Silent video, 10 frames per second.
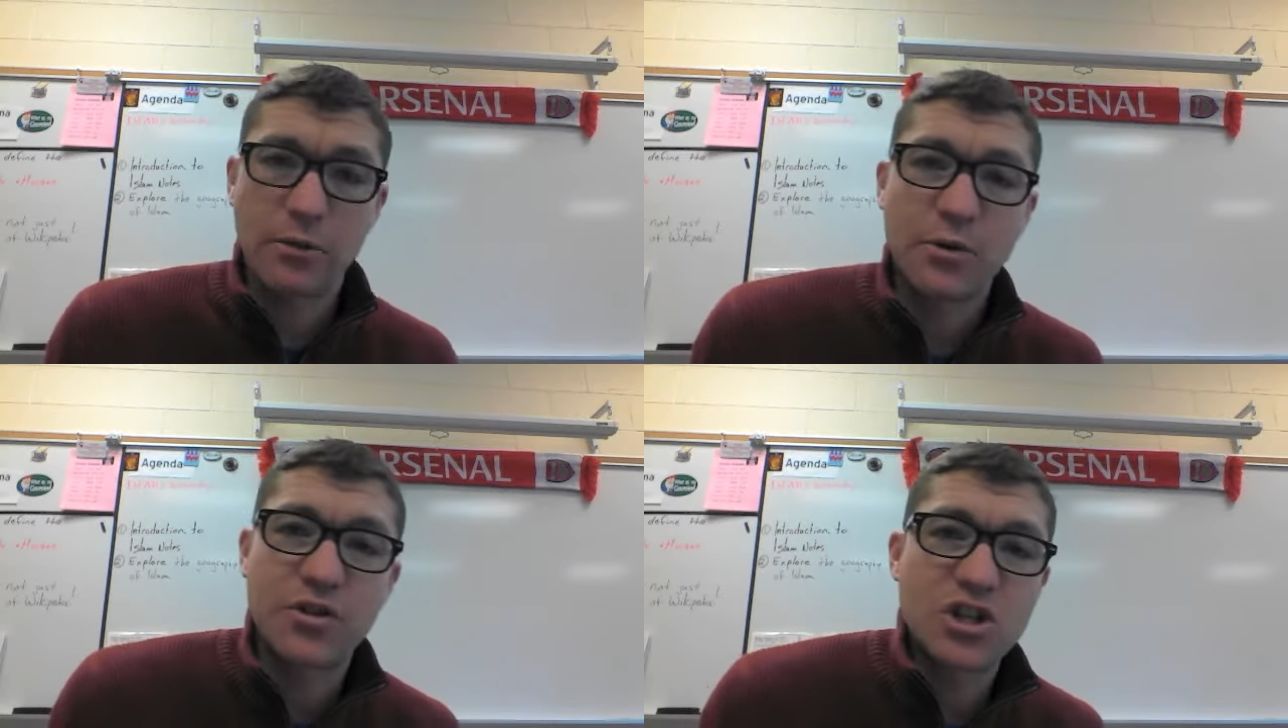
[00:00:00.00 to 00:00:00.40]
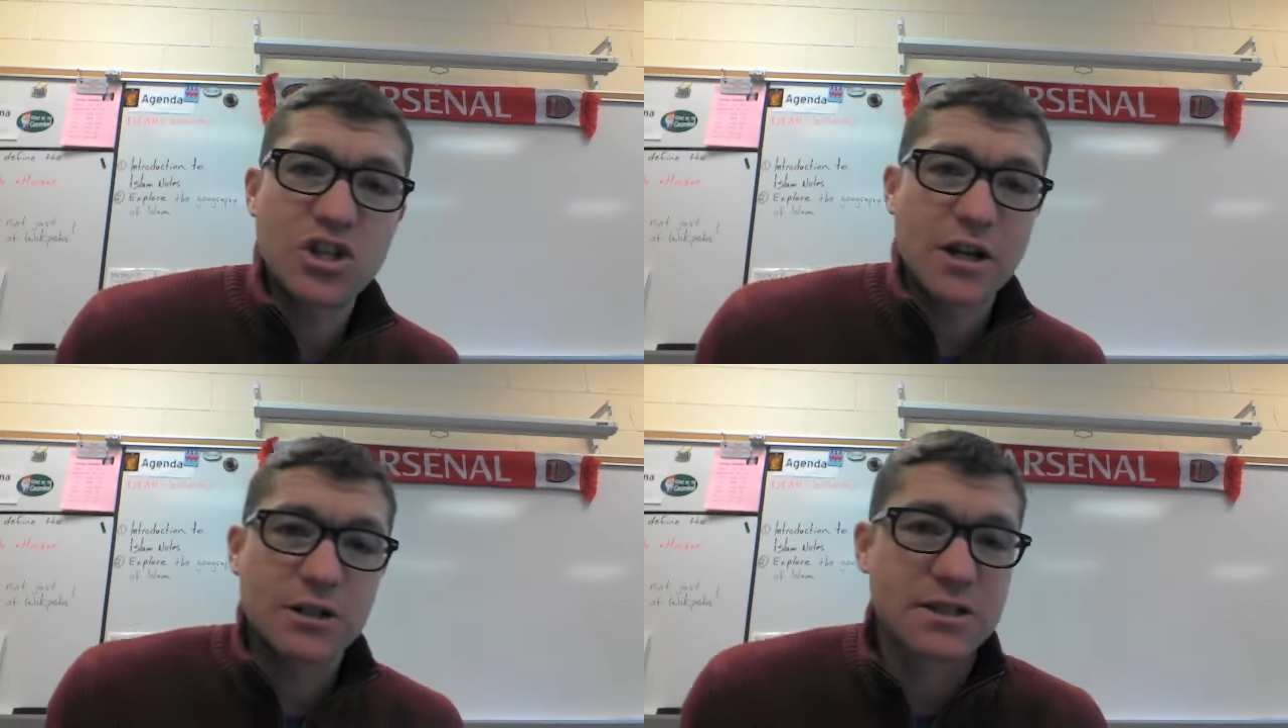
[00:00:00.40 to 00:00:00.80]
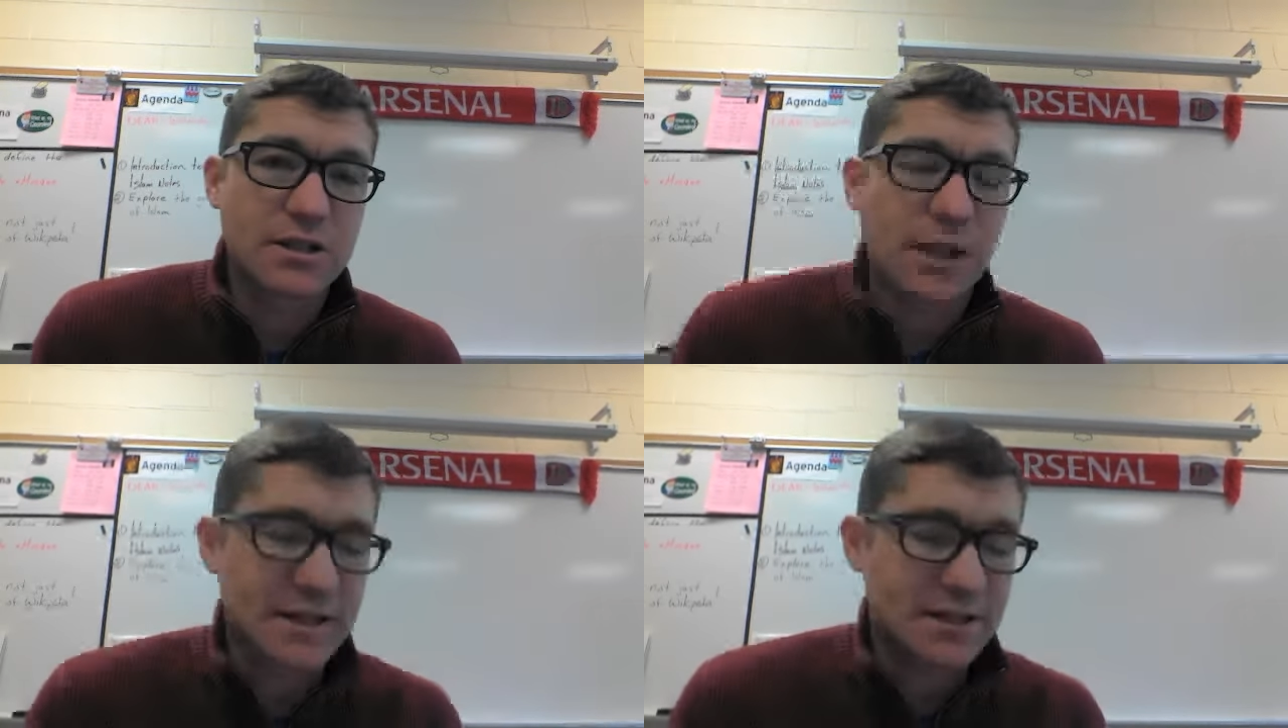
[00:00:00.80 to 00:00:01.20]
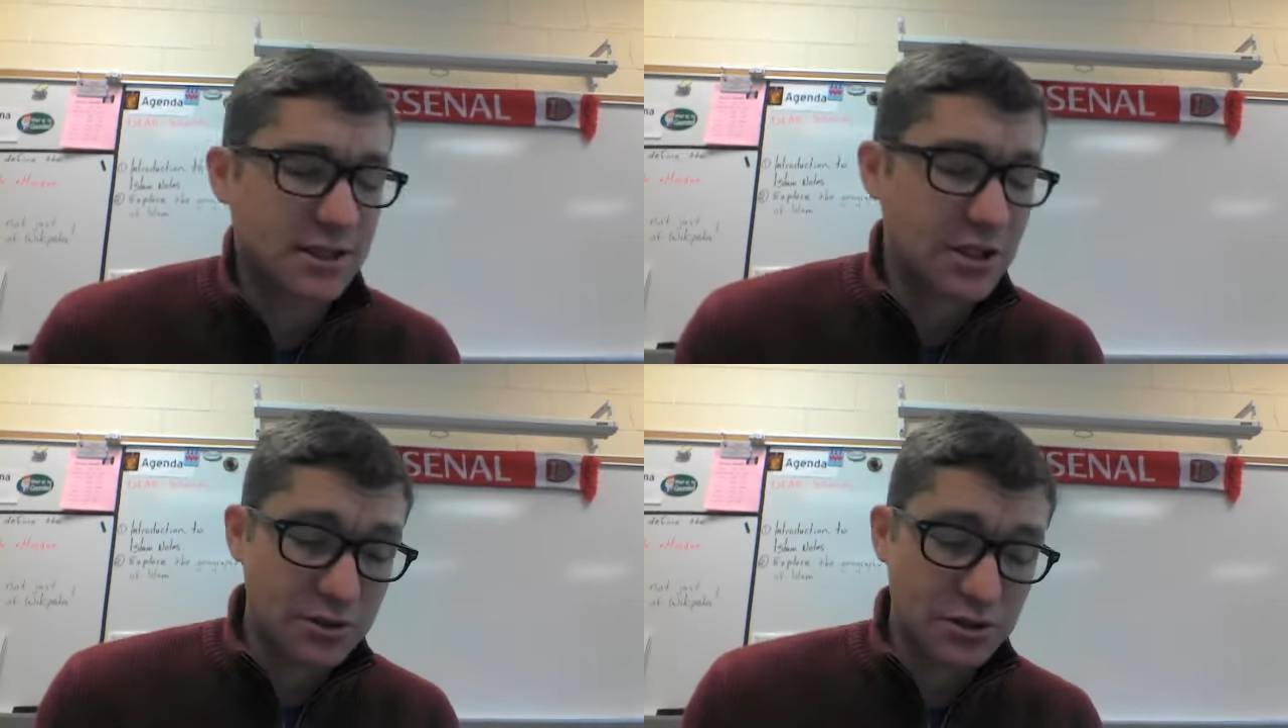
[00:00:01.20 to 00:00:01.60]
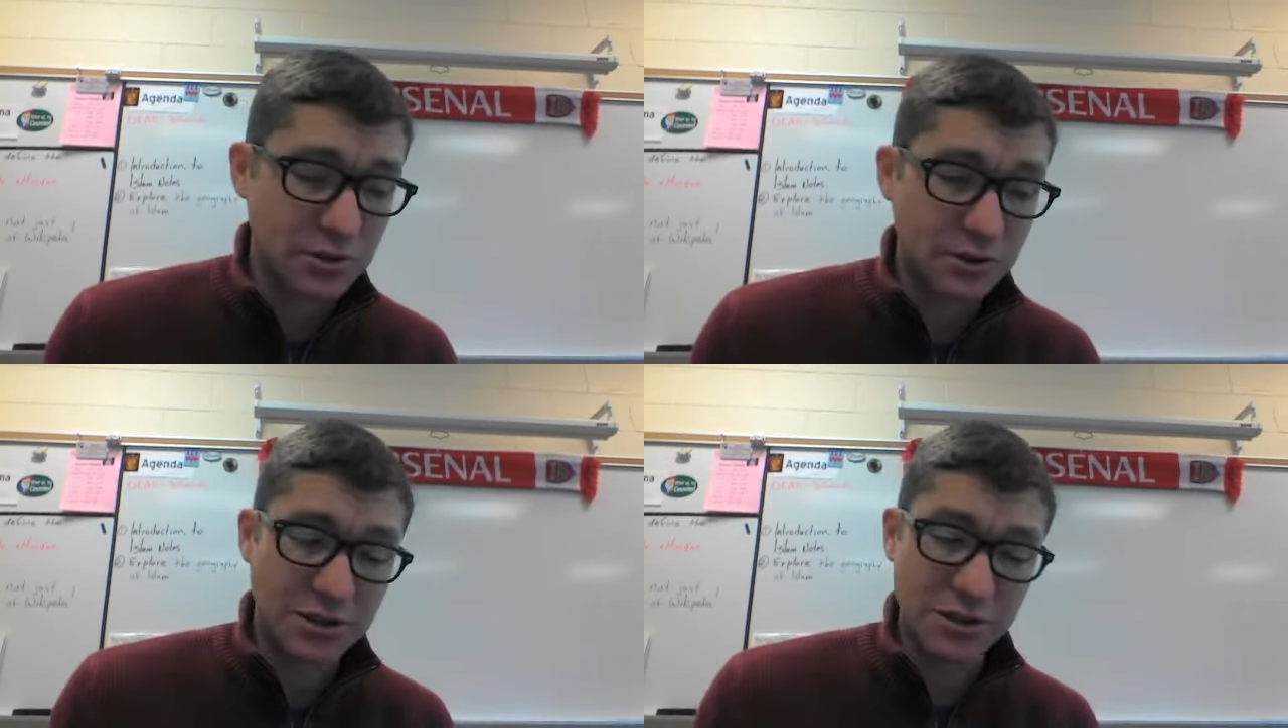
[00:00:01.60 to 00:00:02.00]
with the check to Scholastic, you
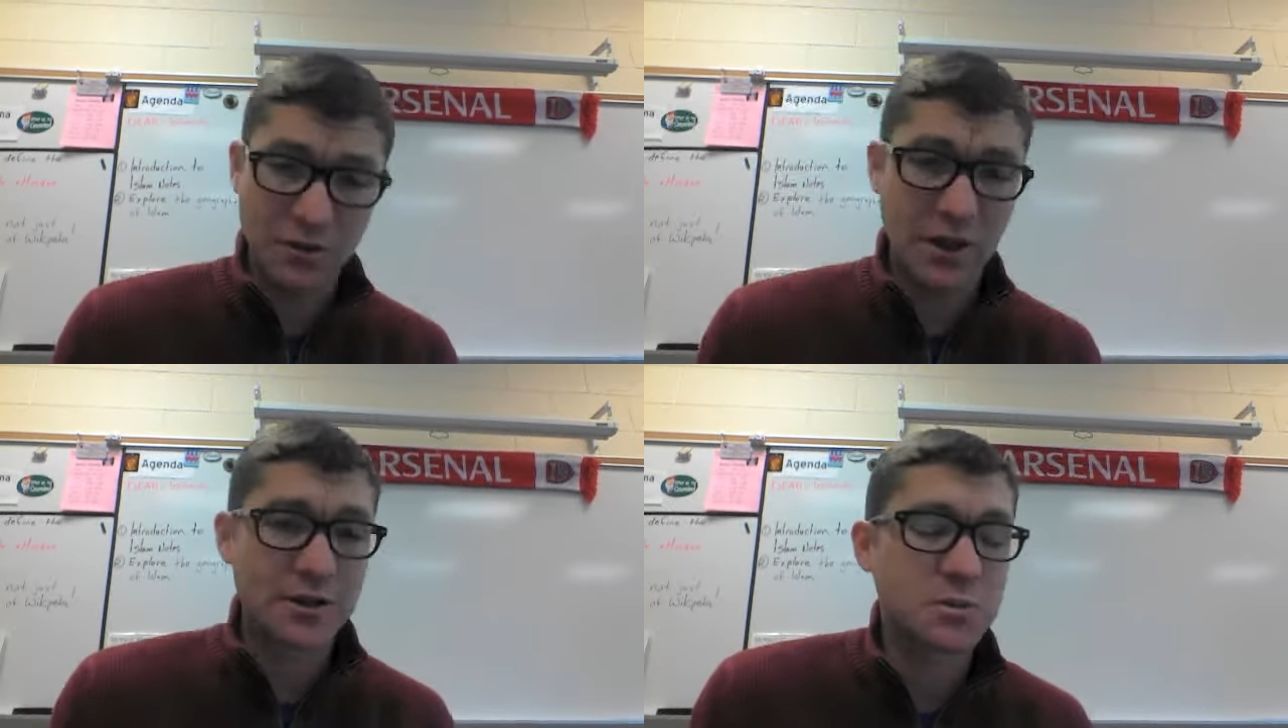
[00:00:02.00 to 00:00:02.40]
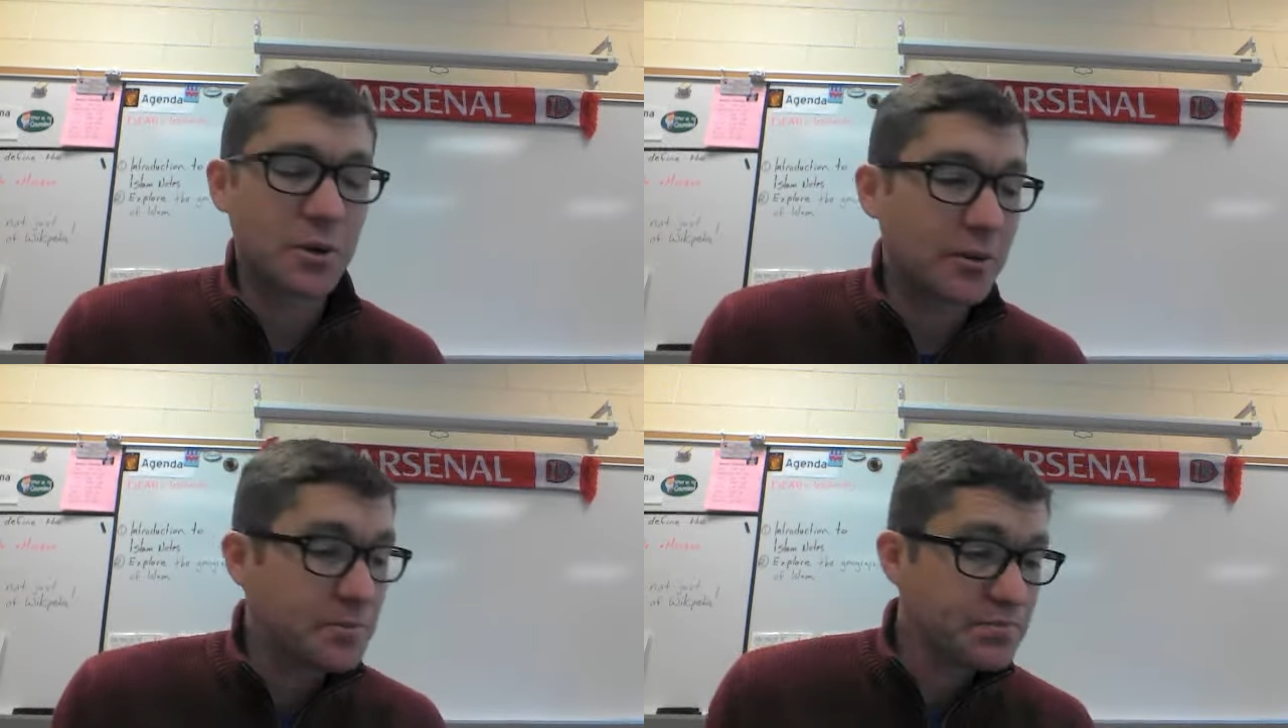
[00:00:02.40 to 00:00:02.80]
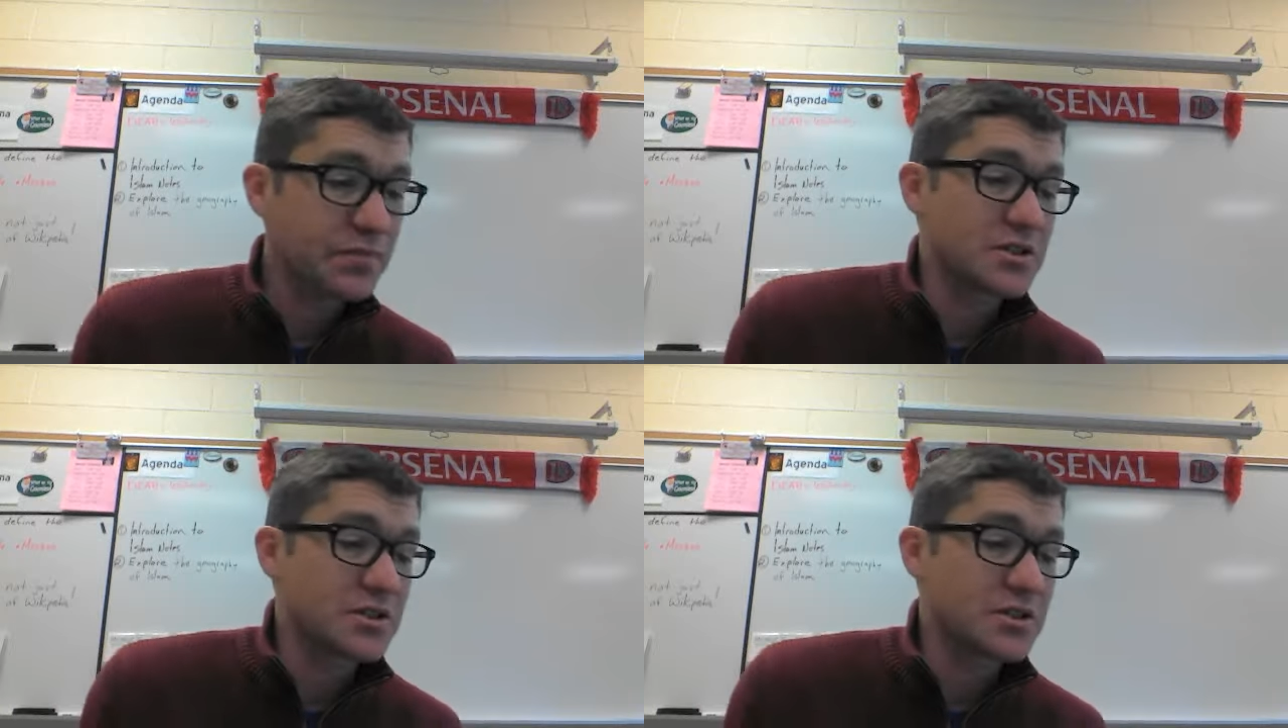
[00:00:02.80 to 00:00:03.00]
certainly can do that as well.